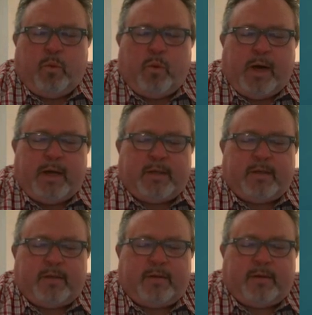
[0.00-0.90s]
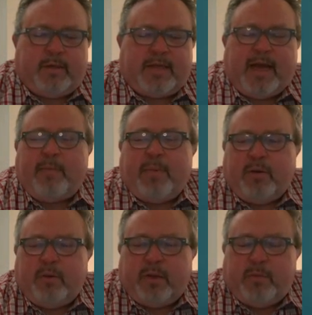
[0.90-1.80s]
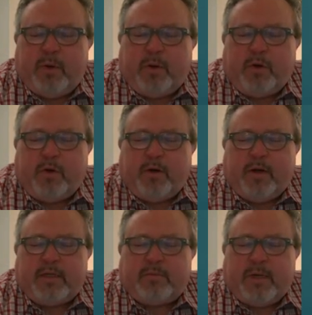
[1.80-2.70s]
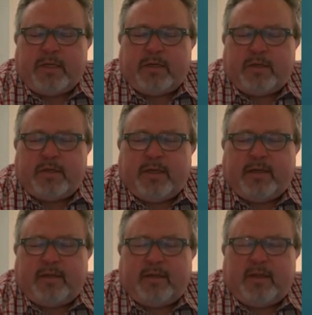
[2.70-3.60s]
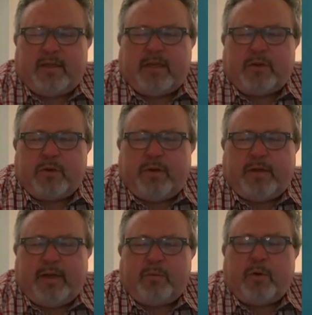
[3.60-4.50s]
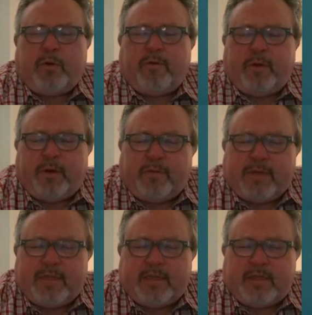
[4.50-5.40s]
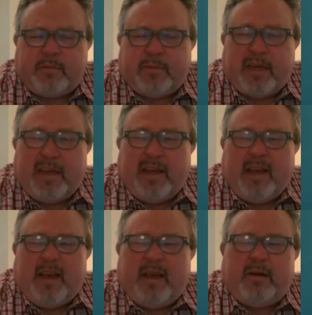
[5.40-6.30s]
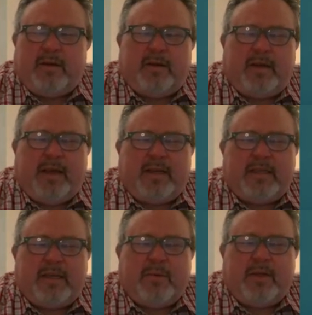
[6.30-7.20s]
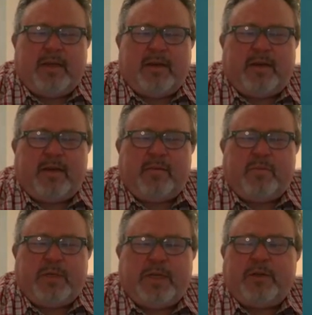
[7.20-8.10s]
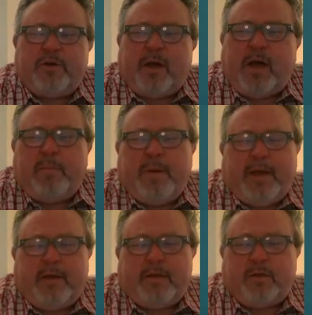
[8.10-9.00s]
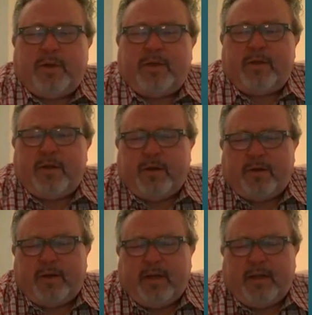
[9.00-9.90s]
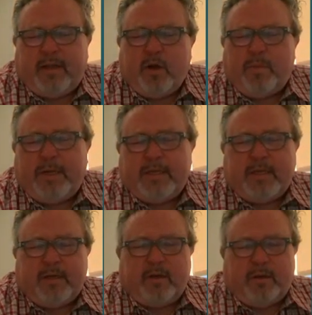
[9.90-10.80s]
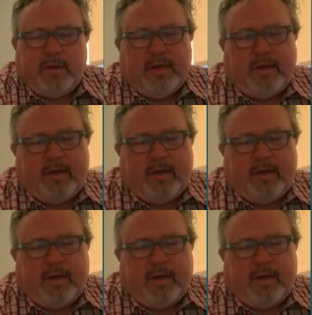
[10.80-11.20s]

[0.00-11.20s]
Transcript: what is happening within motor neurons, muscles, the central and peripheral nervous system, and some of the potential compounds, whether they're and therapies that could